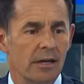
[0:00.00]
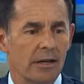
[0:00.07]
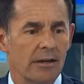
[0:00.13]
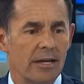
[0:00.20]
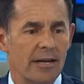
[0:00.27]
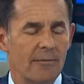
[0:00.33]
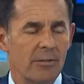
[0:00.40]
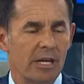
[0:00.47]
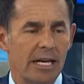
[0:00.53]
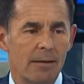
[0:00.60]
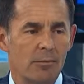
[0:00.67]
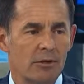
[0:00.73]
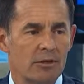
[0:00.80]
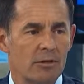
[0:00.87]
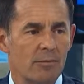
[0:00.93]
They've been
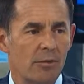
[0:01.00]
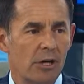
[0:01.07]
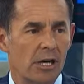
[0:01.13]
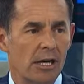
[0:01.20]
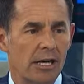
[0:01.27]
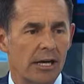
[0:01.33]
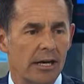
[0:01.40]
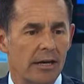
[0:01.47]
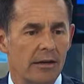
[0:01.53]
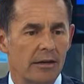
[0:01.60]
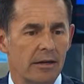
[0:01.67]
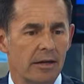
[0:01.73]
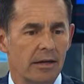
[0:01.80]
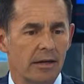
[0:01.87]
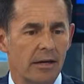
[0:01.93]
able to buy
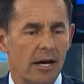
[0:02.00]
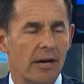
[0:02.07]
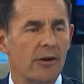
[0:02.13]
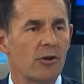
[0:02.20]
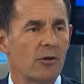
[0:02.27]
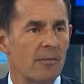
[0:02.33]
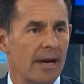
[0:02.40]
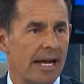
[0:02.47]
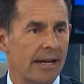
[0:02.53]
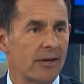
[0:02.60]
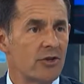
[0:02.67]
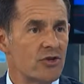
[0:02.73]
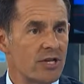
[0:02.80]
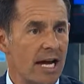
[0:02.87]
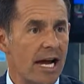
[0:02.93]

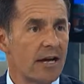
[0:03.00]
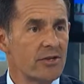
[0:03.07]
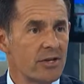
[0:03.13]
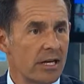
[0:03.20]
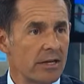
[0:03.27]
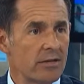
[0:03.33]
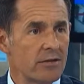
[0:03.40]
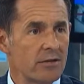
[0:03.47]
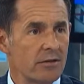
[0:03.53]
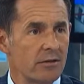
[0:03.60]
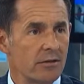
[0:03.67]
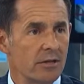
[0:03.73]
under-managed assets